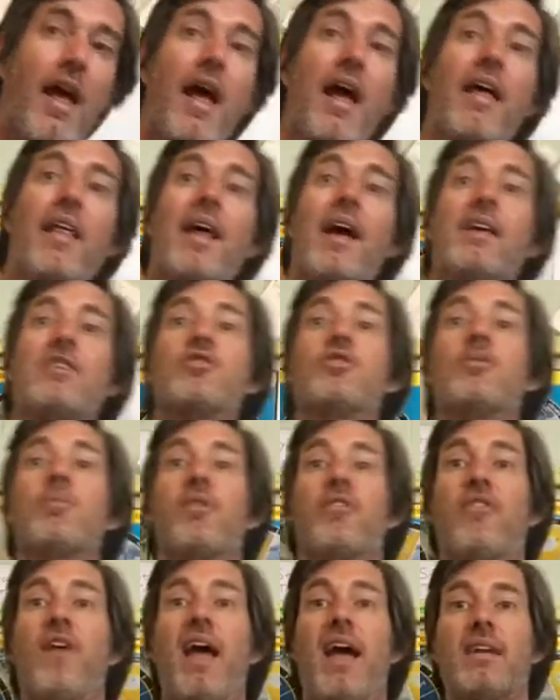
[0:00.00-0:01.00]
That's super
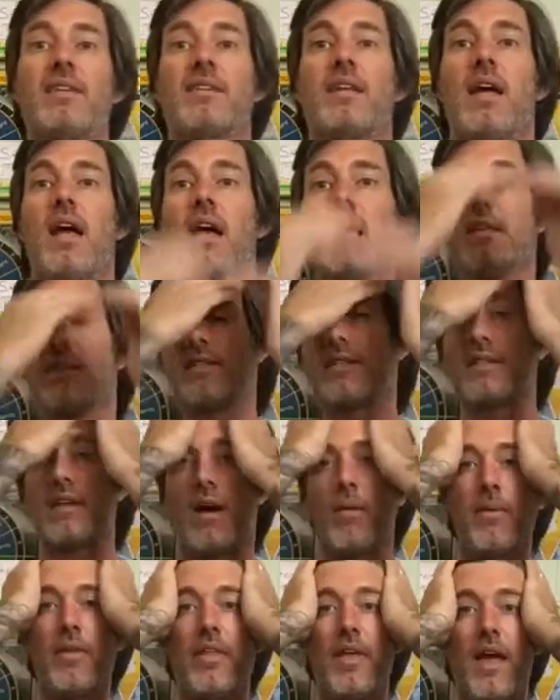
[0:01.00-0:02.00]
fast. Some
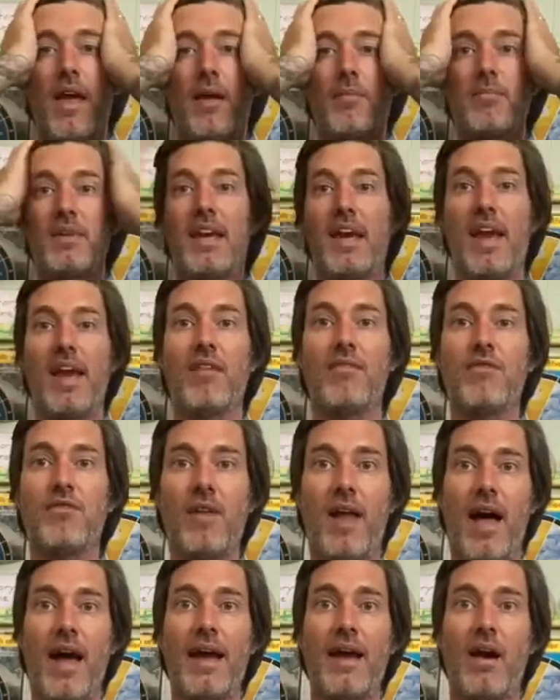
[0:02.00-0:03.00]
of them can't
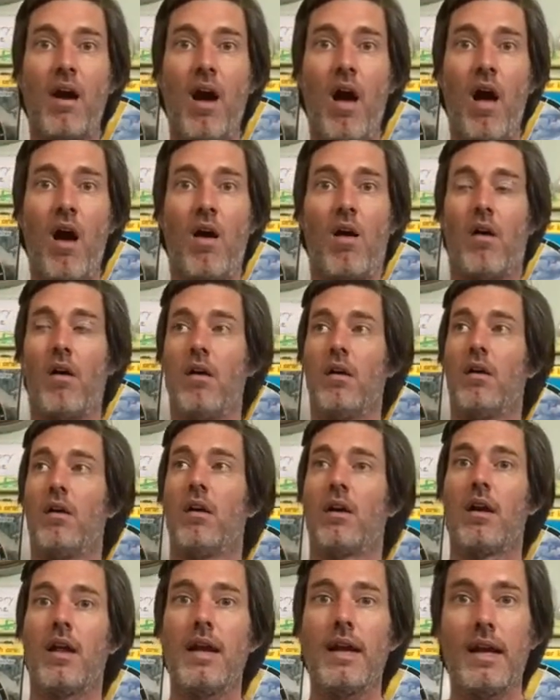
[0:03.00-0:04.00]
fly at all,
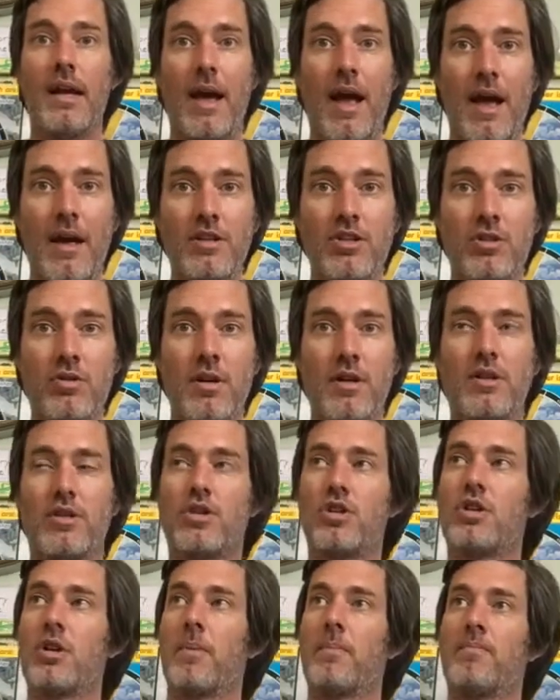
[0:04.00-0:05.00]
like an ostrich,
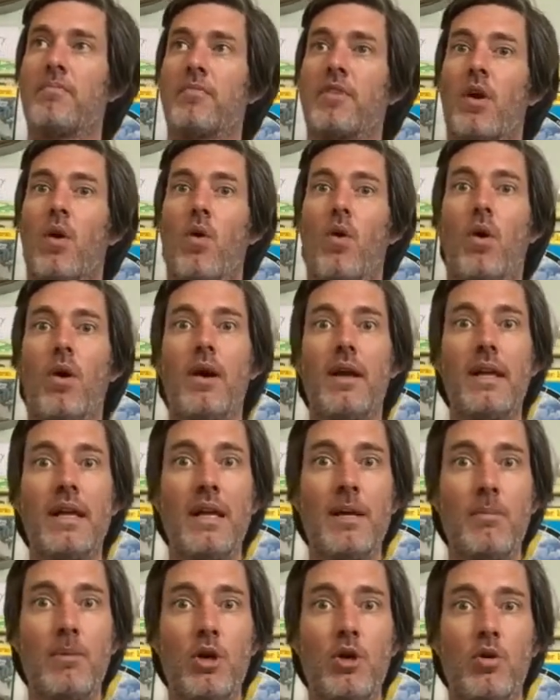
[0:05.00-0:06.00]
or an
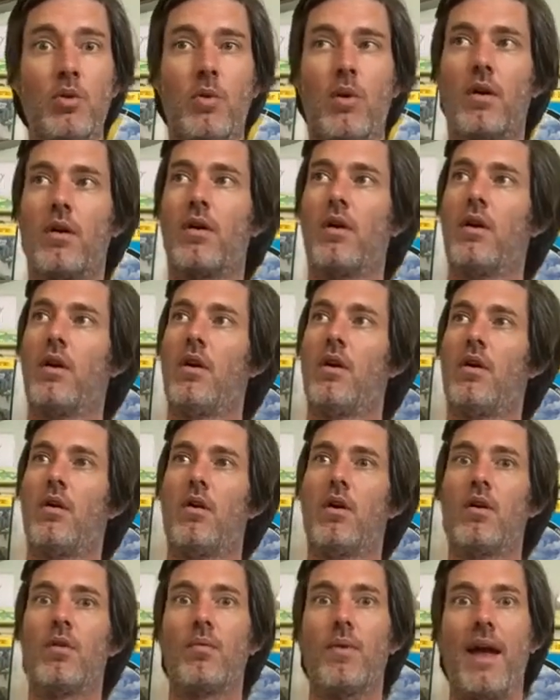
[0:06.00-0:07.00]
emu, or
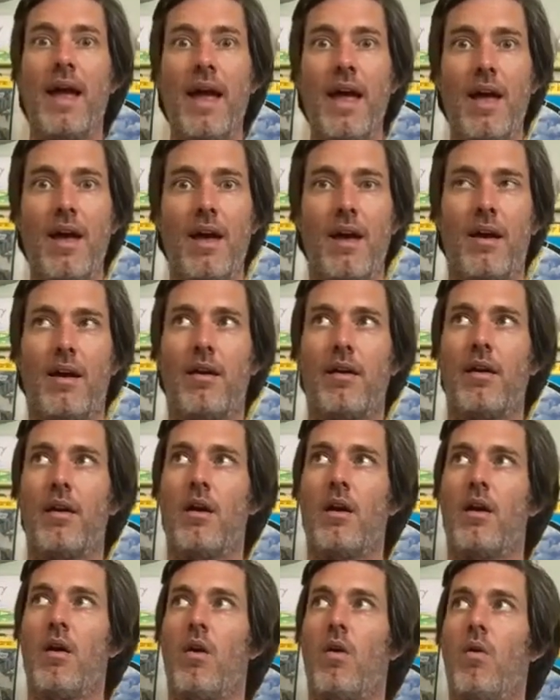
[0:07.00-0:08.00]
a rhea,
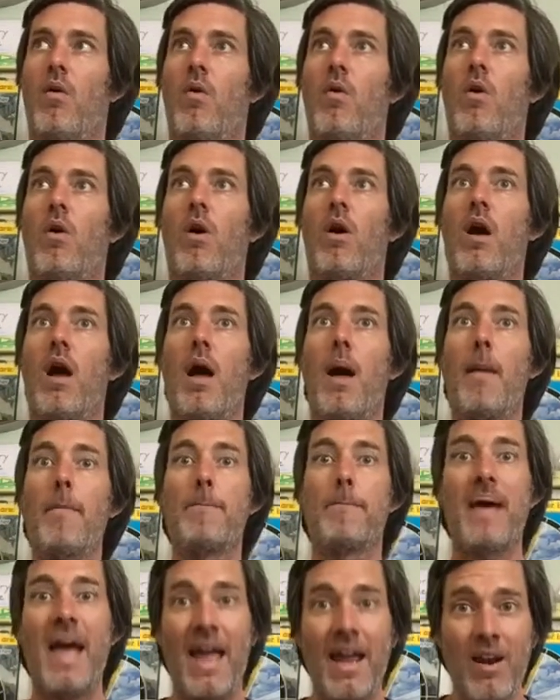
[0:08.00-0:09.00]
or a
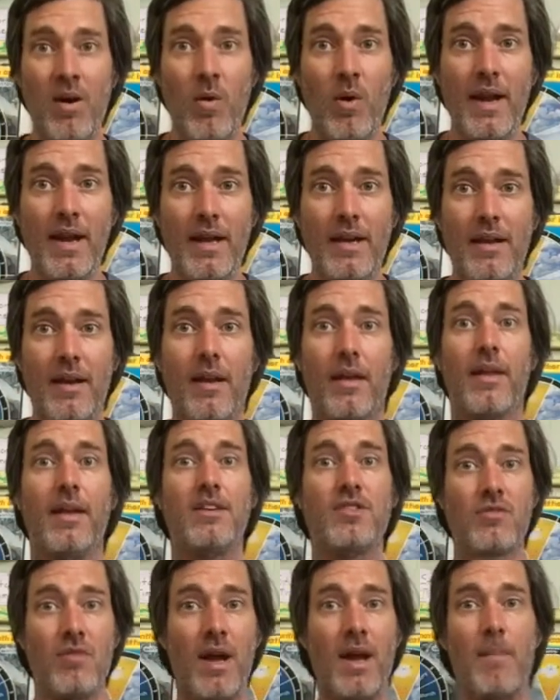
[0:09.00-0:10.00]
penguin. That's
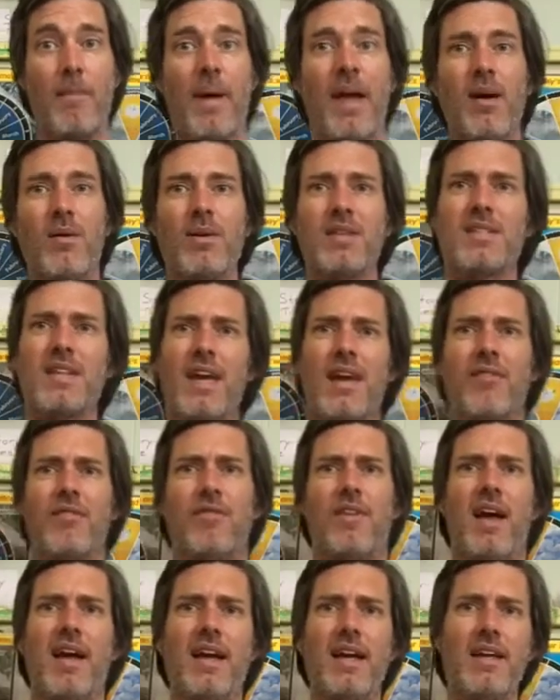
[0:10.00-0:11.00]
right, penguins can't fly
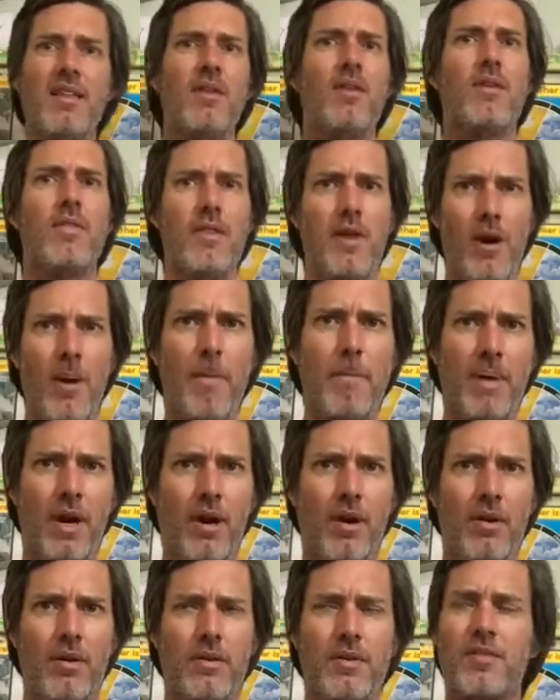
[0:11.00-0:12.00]
either, and they're
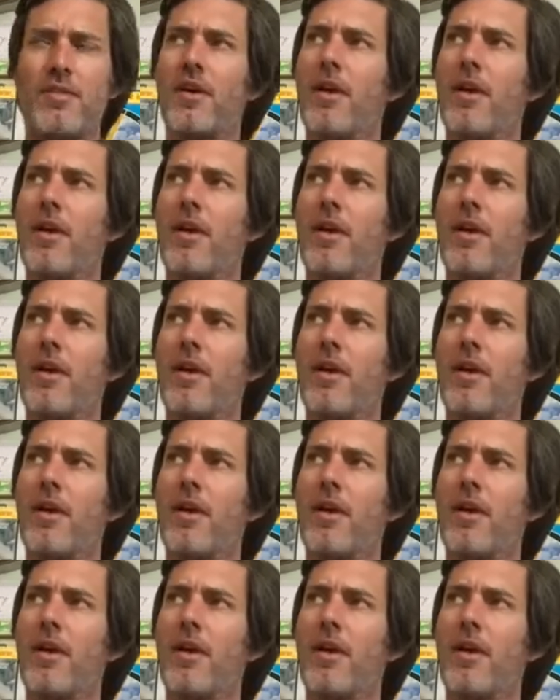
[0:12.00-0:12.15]
birds.